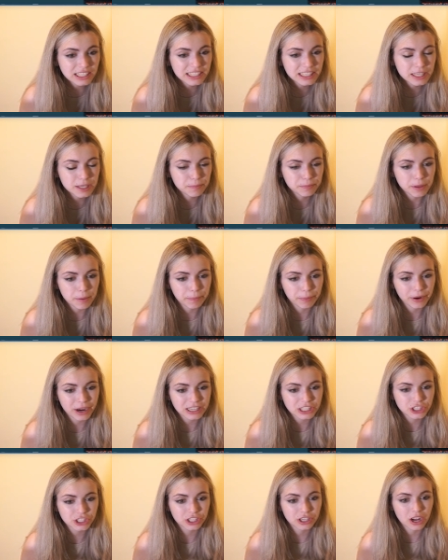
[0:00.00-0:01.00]
keep the
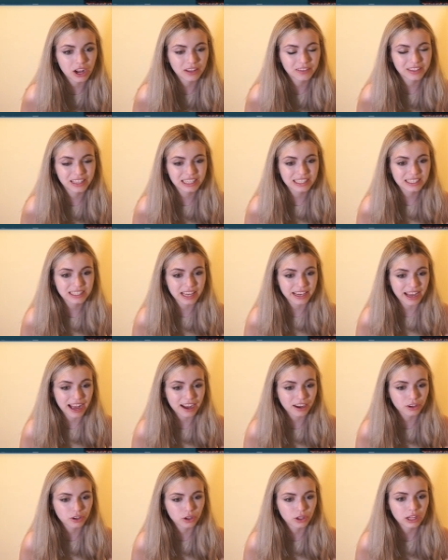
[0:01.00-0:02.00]
pressure on this
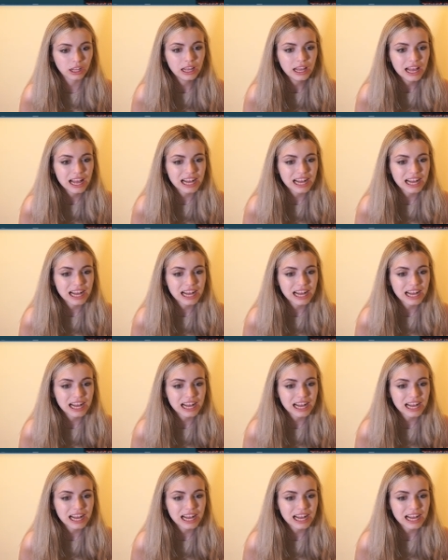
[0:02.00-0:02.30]
diagonal